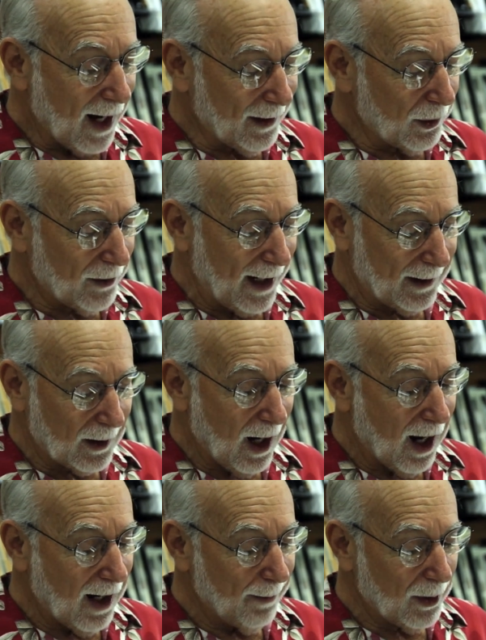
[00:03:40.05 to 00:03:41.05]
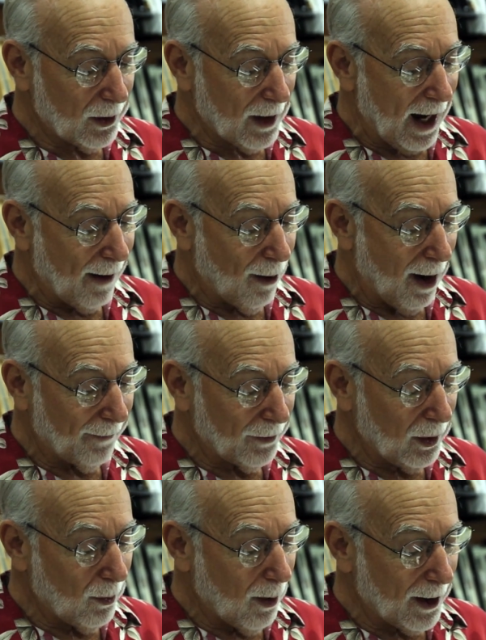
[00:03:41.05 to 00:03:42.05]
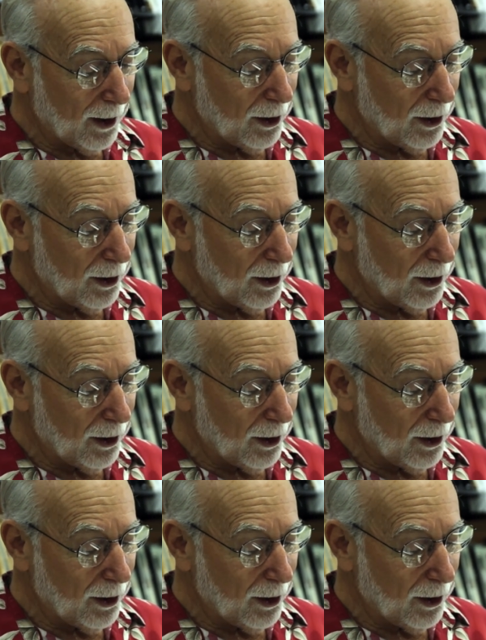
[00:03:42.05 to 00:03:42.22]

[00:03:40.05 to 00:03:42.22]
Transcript: not a set time as to how often you want